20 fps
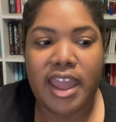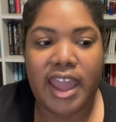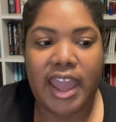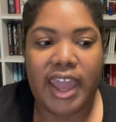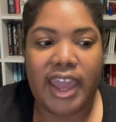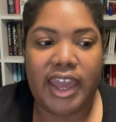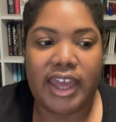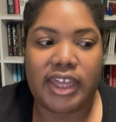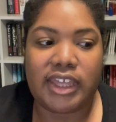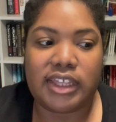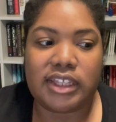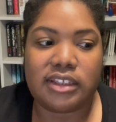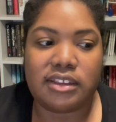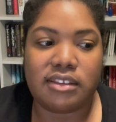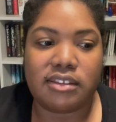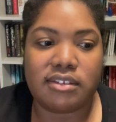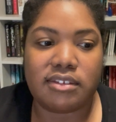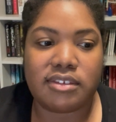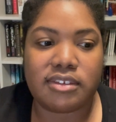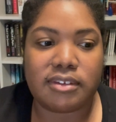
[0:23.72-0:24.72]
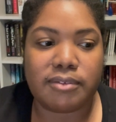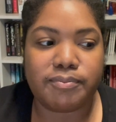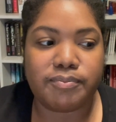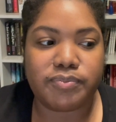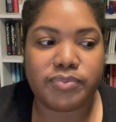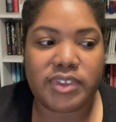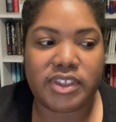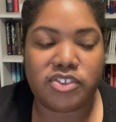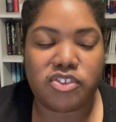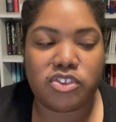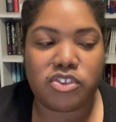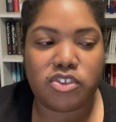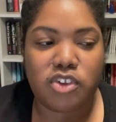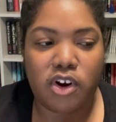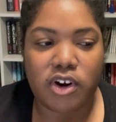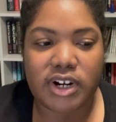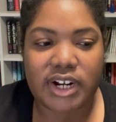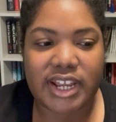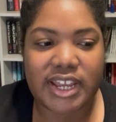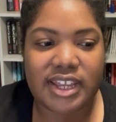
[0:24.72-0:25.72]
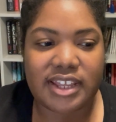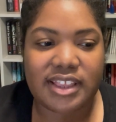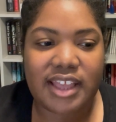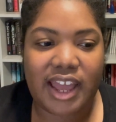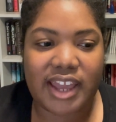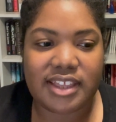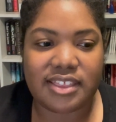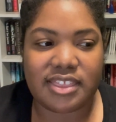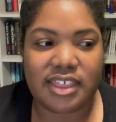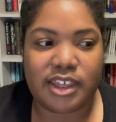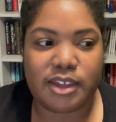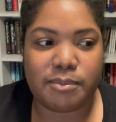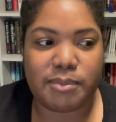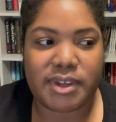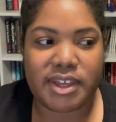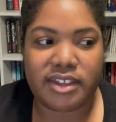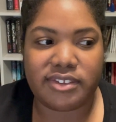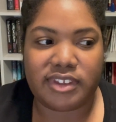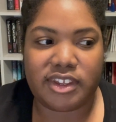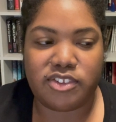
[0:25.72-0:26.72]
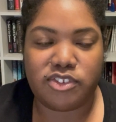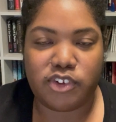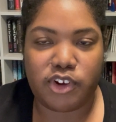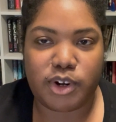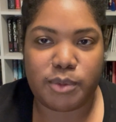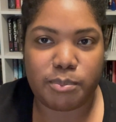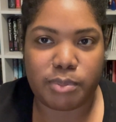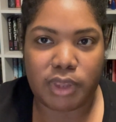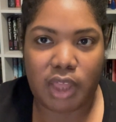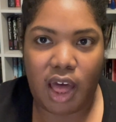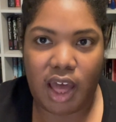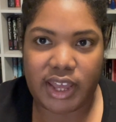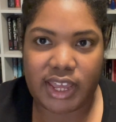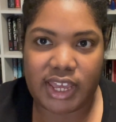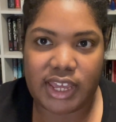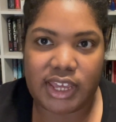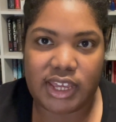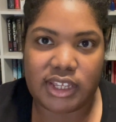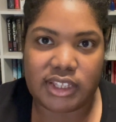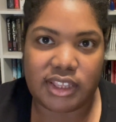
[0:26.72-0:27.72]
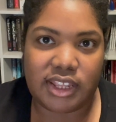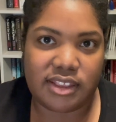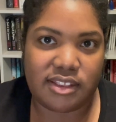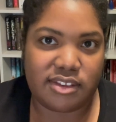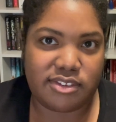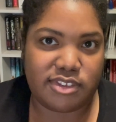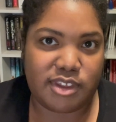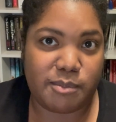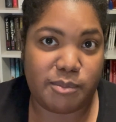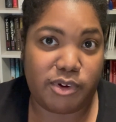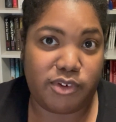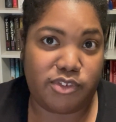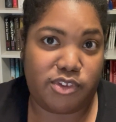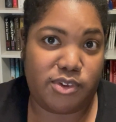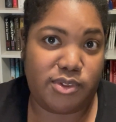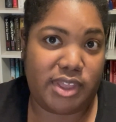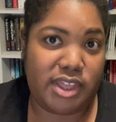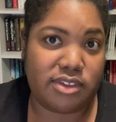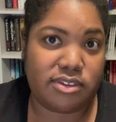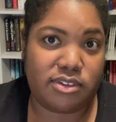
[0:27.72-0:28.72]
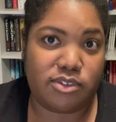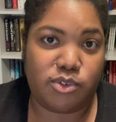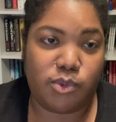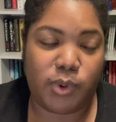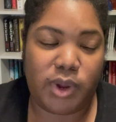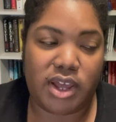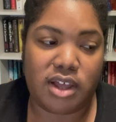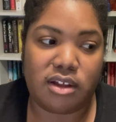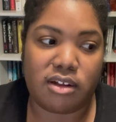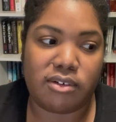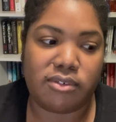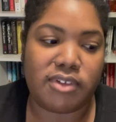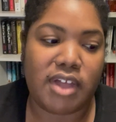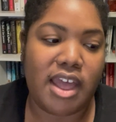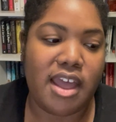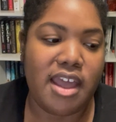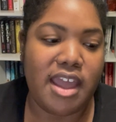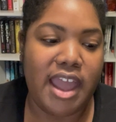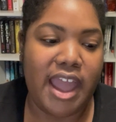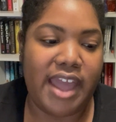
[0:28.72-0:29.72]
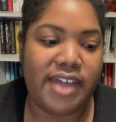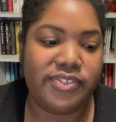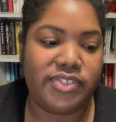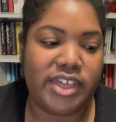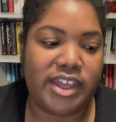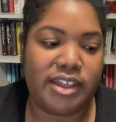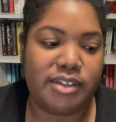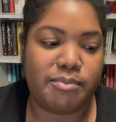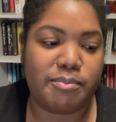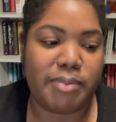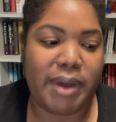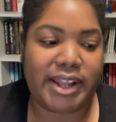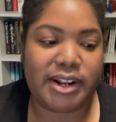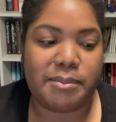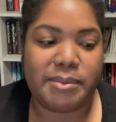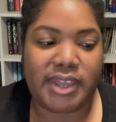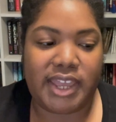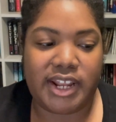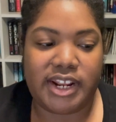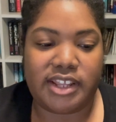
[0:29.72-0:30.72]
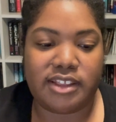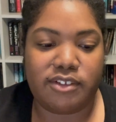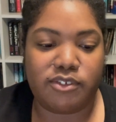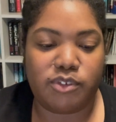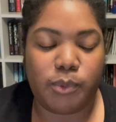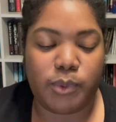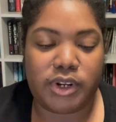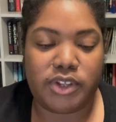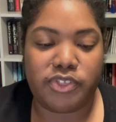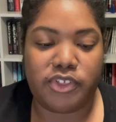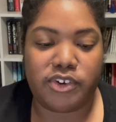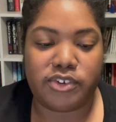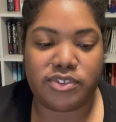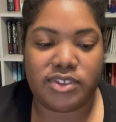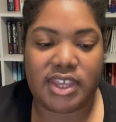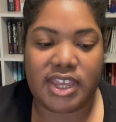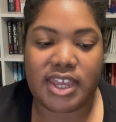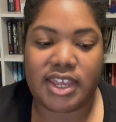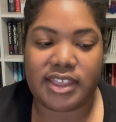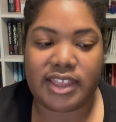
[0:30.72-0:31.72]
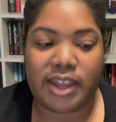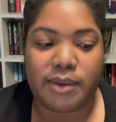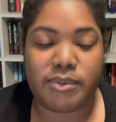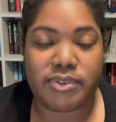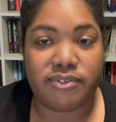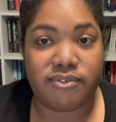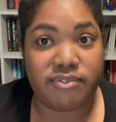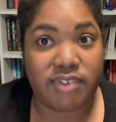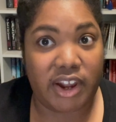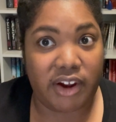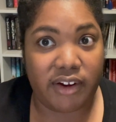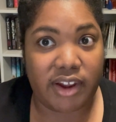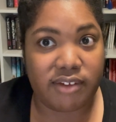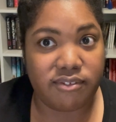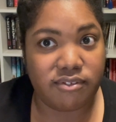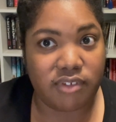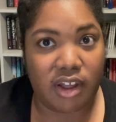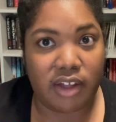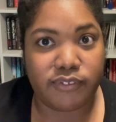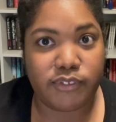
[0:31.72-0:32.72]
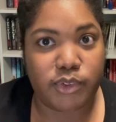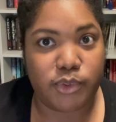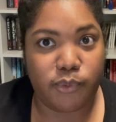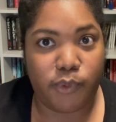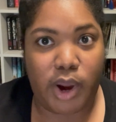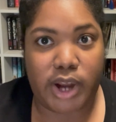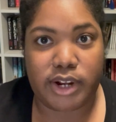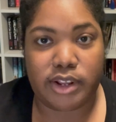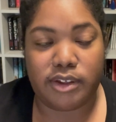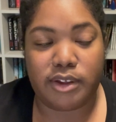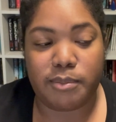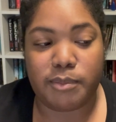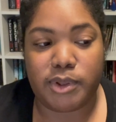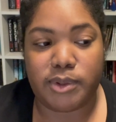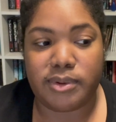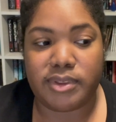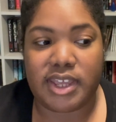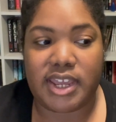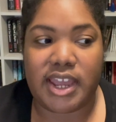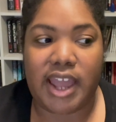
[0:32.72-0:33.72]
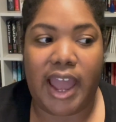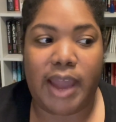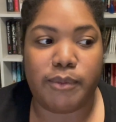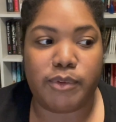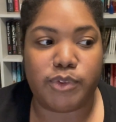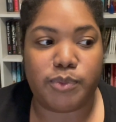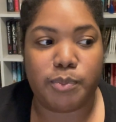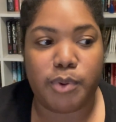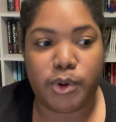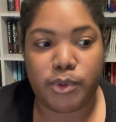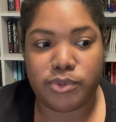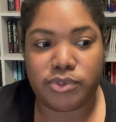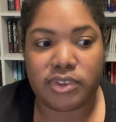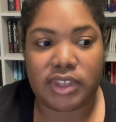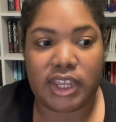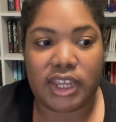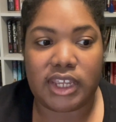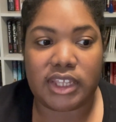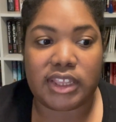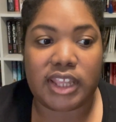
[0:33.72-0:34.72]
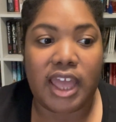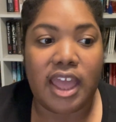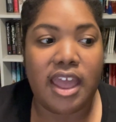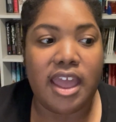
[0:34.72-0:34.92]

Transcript: and this started, I think, because I started blogging December 2012. And then by the beginning of 2013, I was very involved in the writing community. I was posting